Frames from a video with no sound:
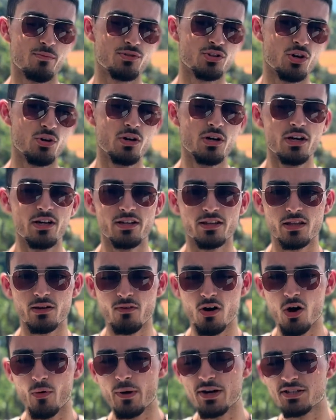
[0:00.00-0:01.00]
So there
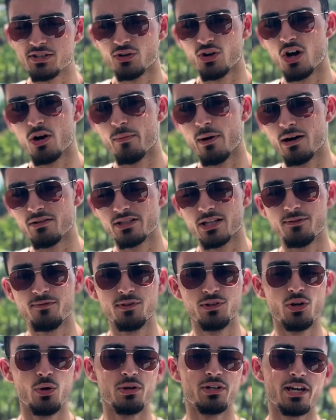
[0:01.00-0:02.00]
are ways to go about it if you
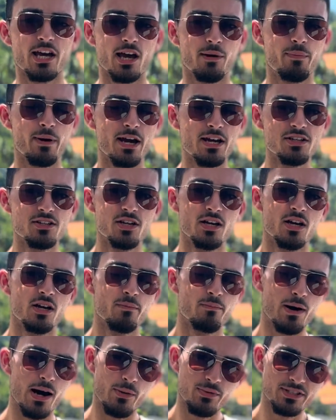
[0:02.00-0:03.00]
don't want to get a ped,
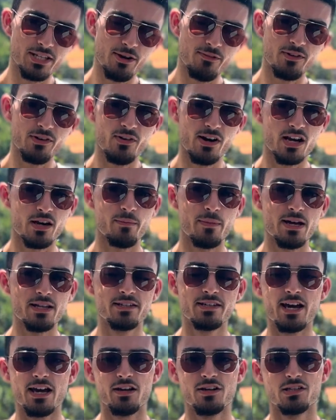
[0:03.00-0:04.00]
but I would definitely recommend
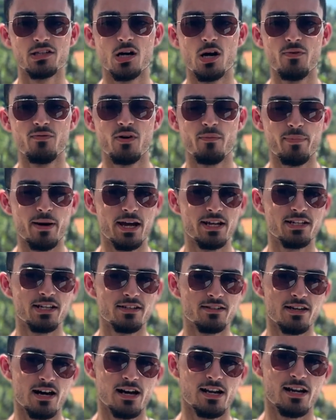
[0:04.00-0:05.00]
getting yourself a ped in
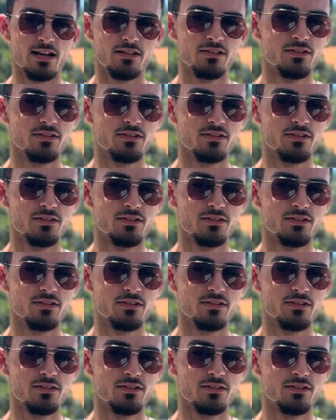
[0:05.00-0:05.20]
Thailand.